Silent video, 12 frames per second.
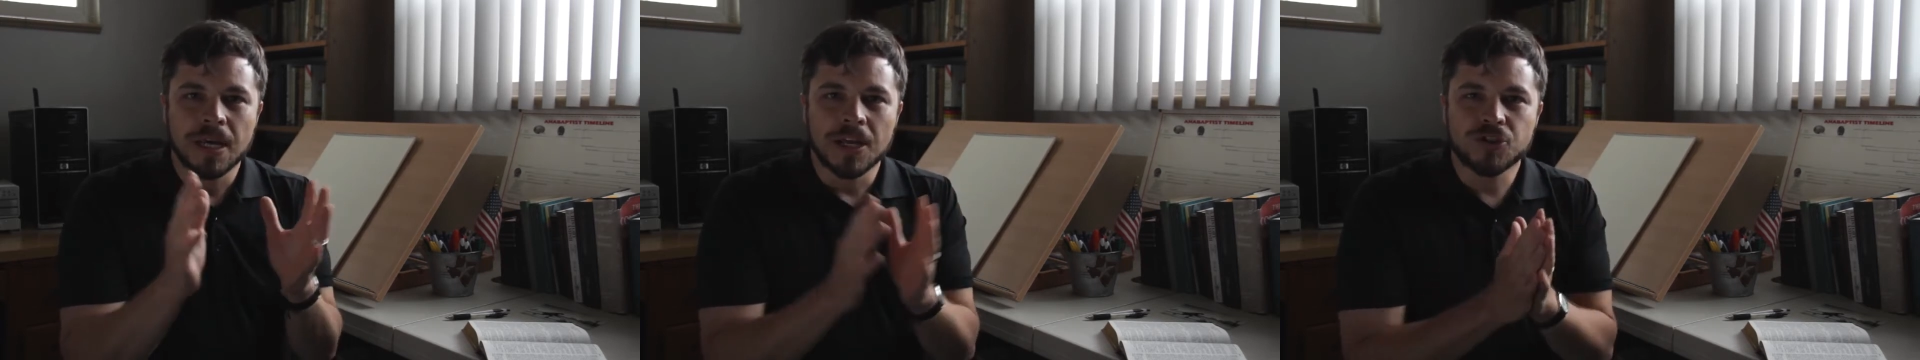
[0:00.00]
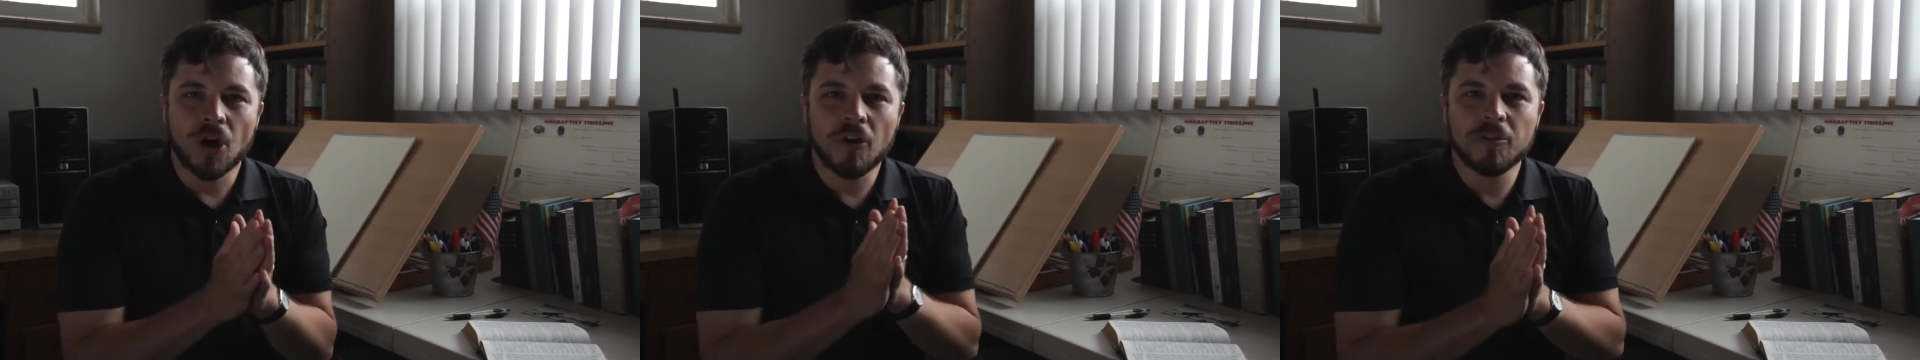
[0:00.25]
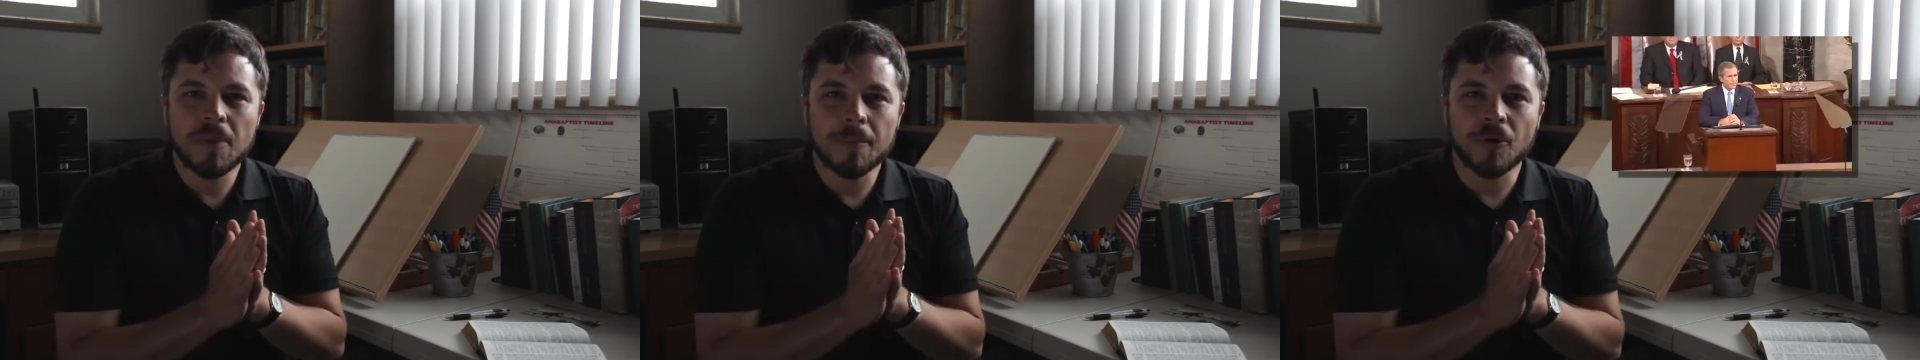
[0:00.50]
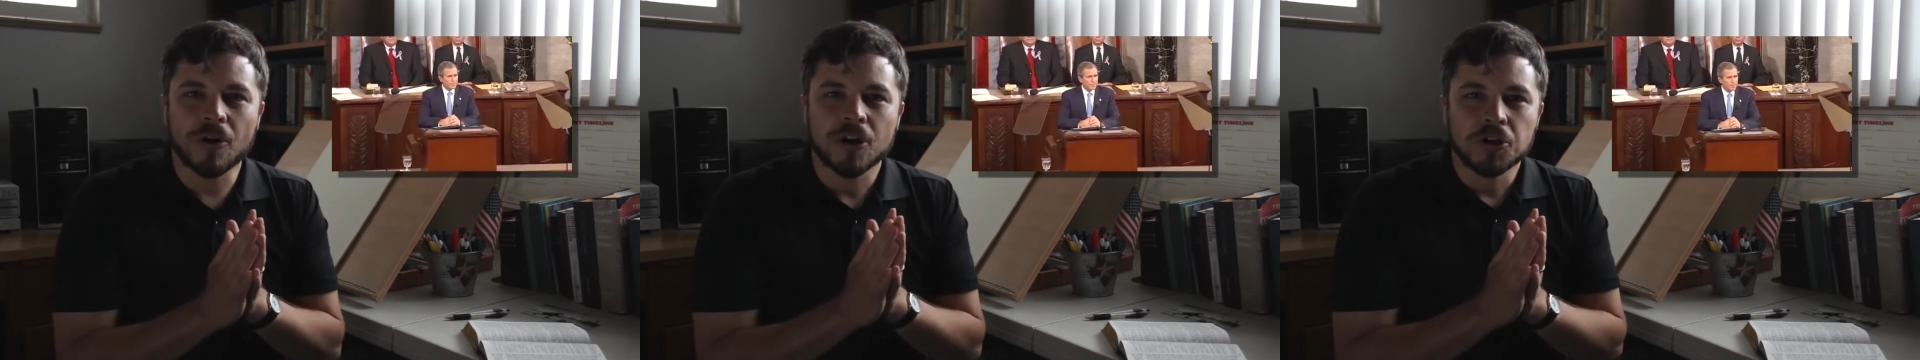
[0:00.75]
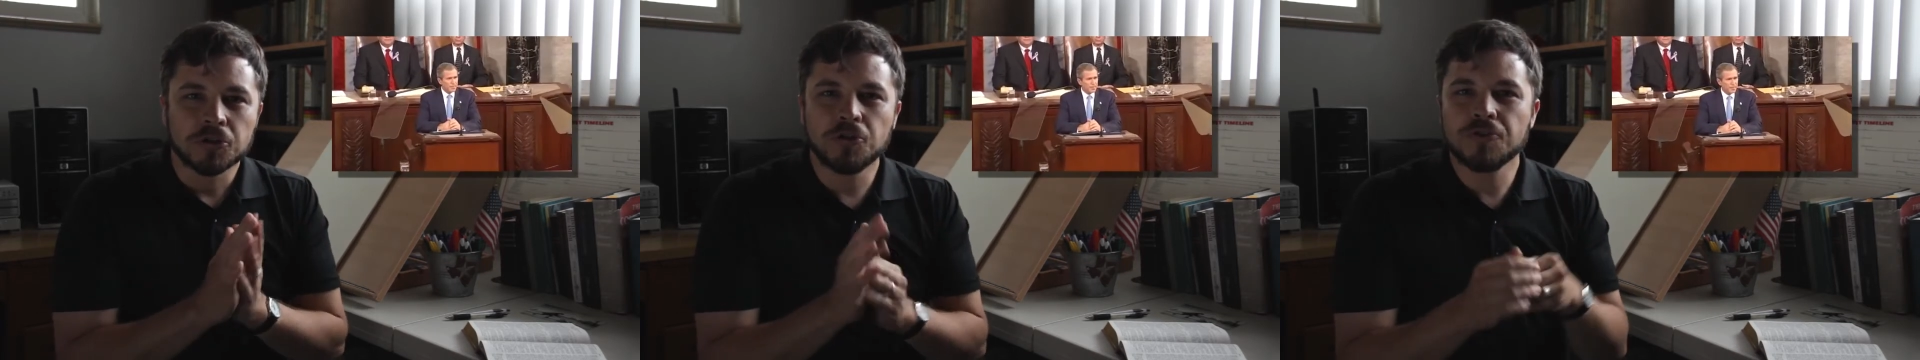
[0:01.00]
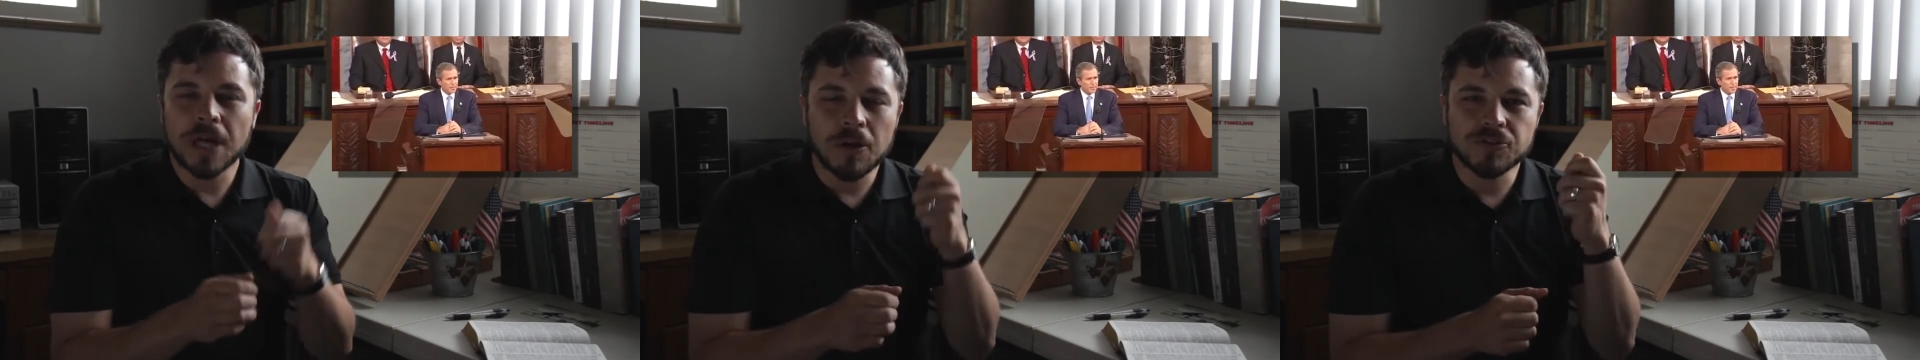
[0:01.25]
And so I remember
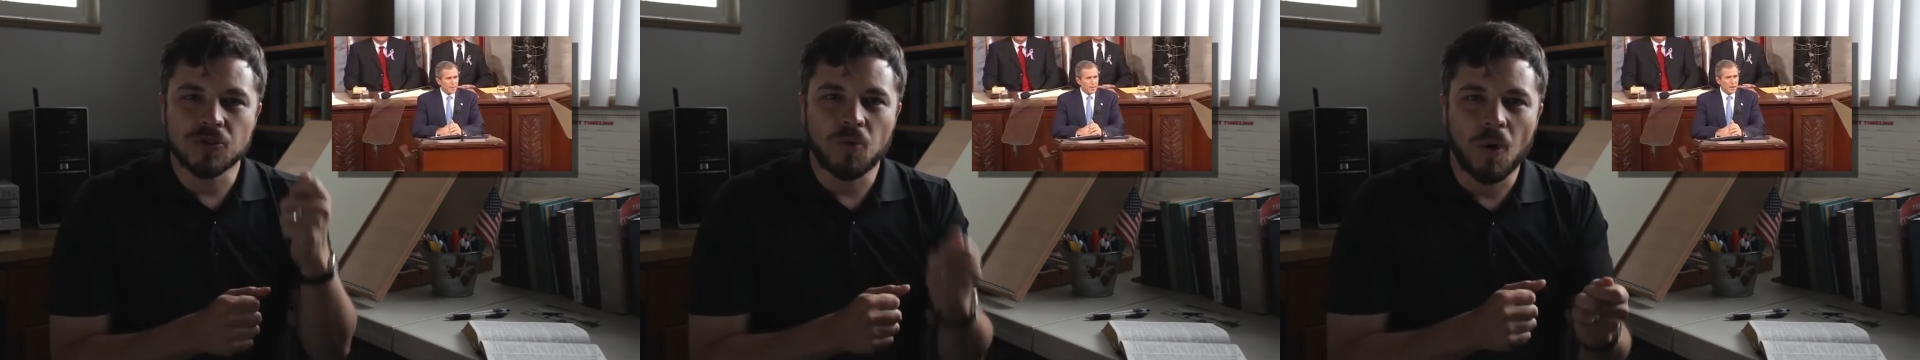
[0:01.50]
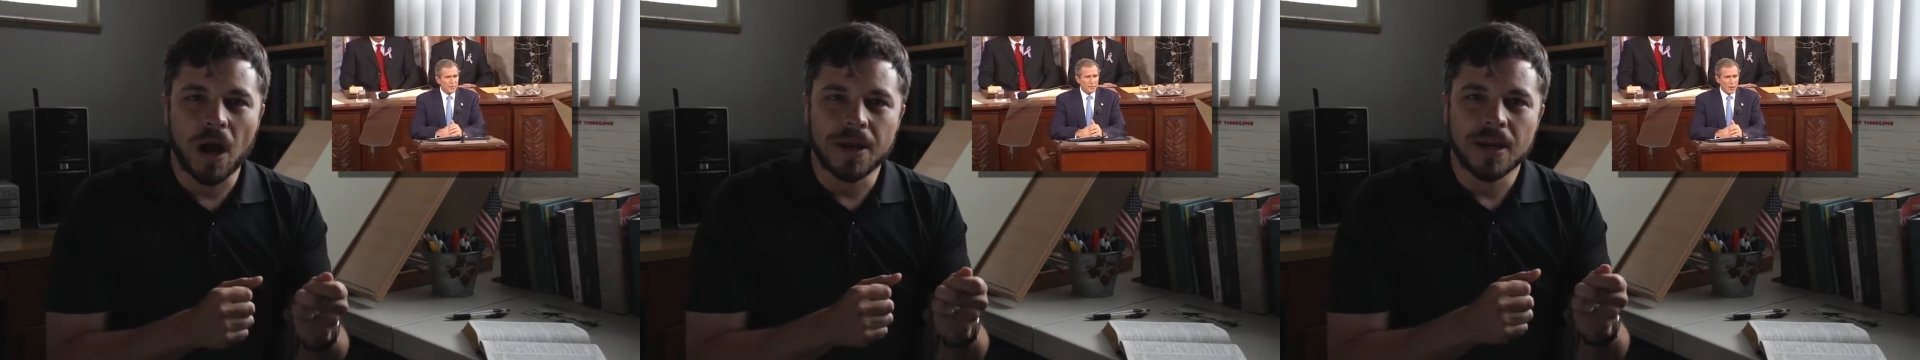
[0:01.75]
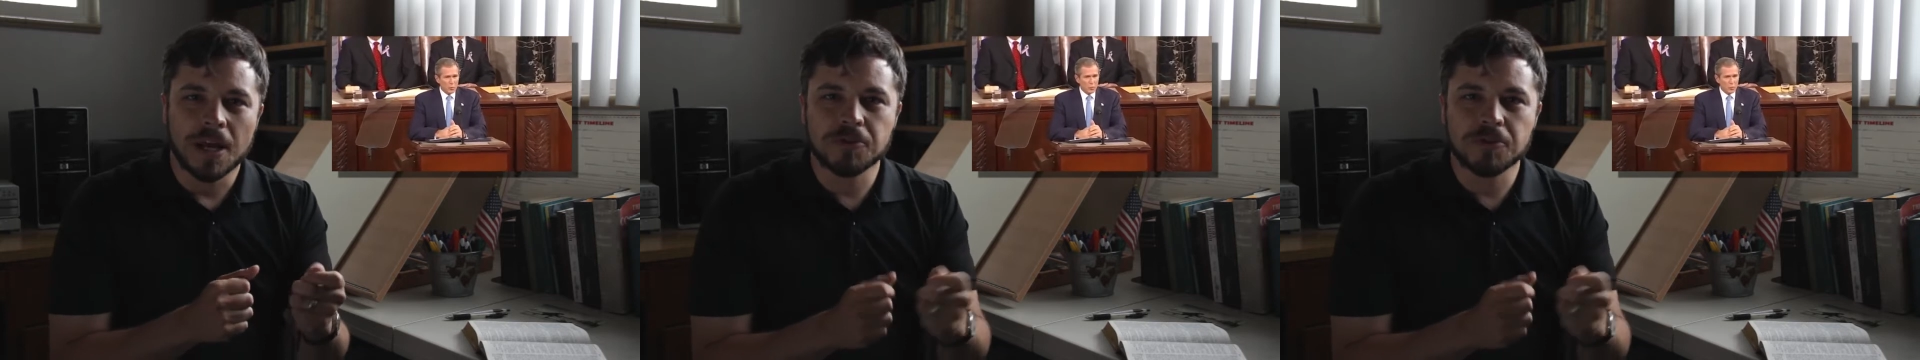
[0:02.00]
2001,